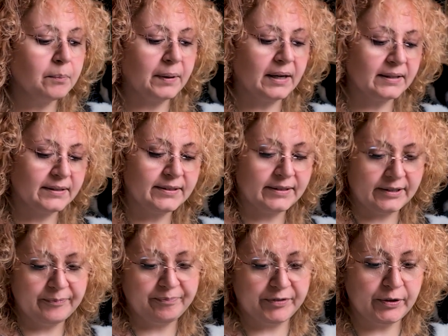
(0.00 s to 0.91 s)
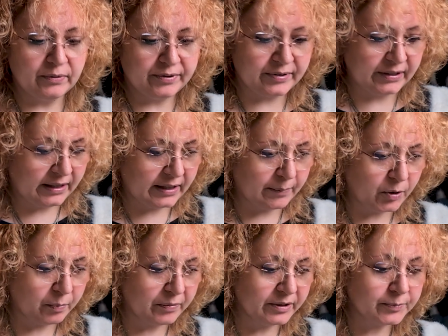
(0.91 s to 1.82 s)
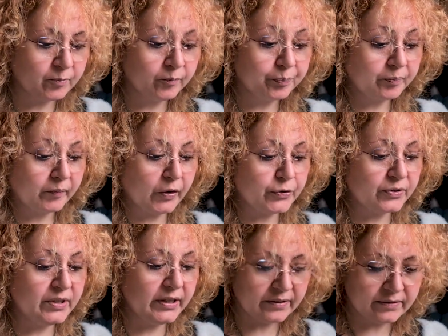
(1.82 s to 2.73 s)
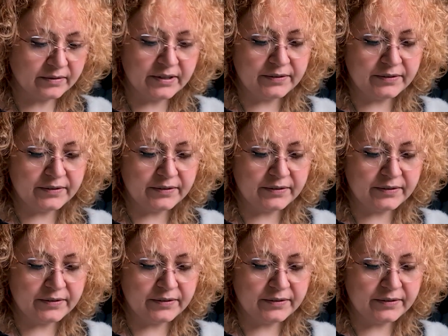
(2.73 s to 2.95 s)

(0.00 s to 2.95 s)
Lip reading: but you'll see in a moment. So this